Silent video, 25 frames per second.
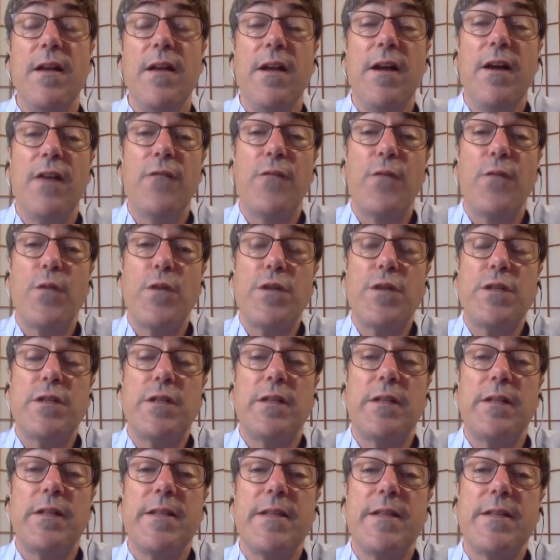
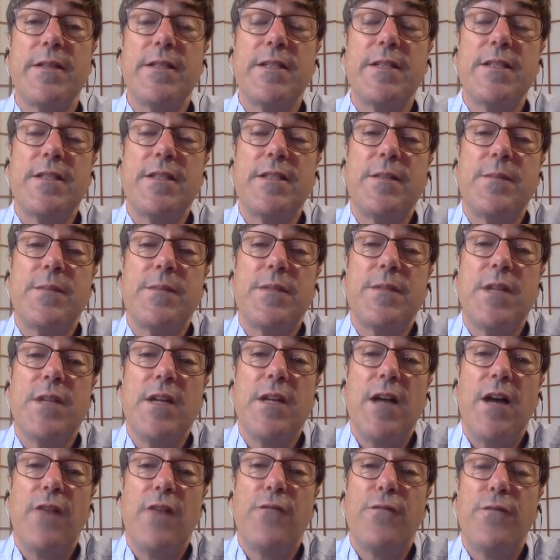Unfortunately, the systems
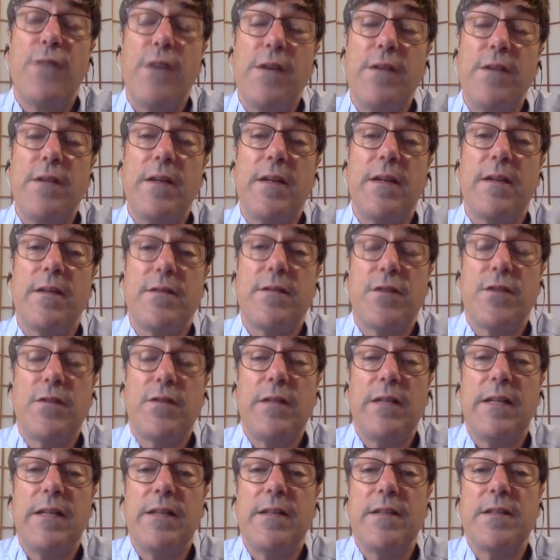of funding, and
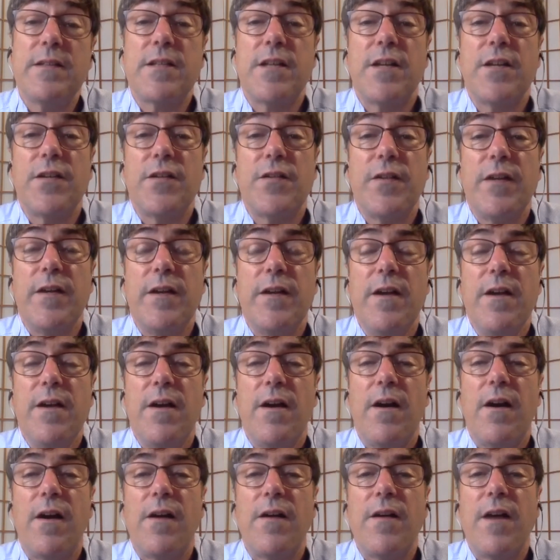certainly in this country,
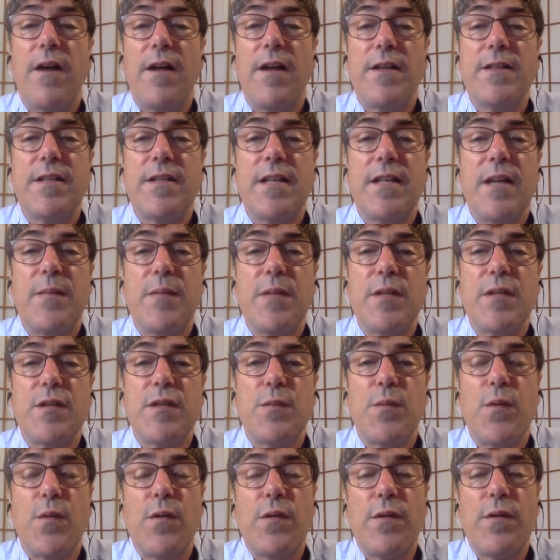are not set up to
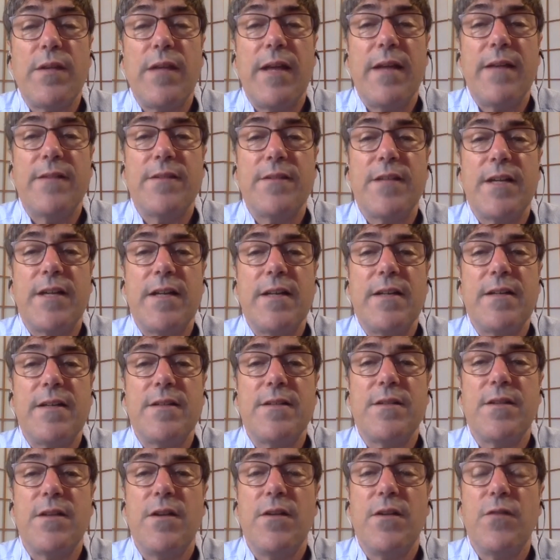support that.
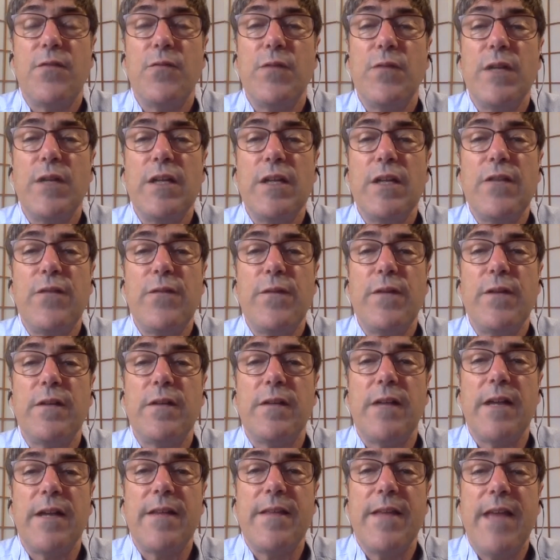Scientists really feel
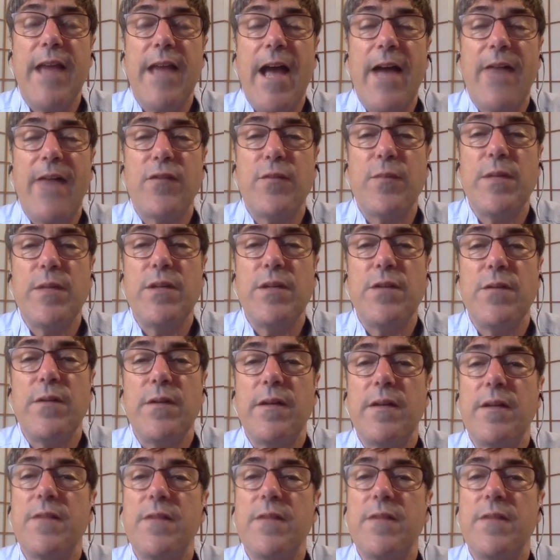like they have to be doing